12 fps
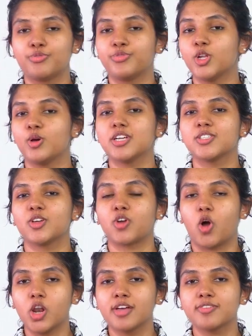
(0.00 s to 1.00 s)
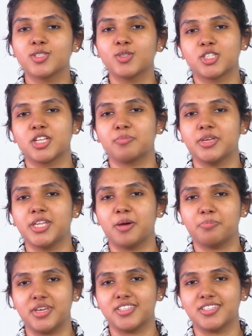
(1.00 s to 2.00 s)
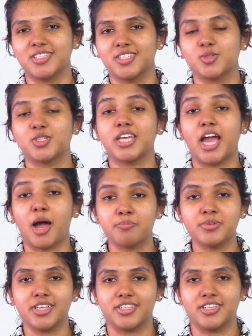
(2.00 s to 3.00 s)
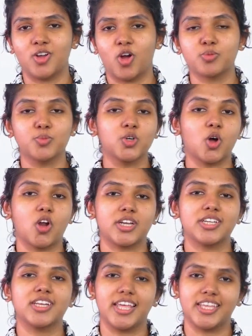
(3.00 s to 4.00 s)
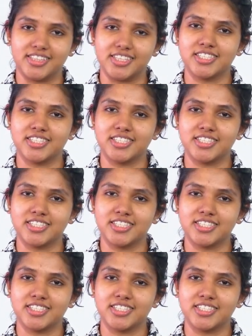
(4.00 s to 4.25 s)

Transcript: Follow us on all our social media pages to stay updated on more content like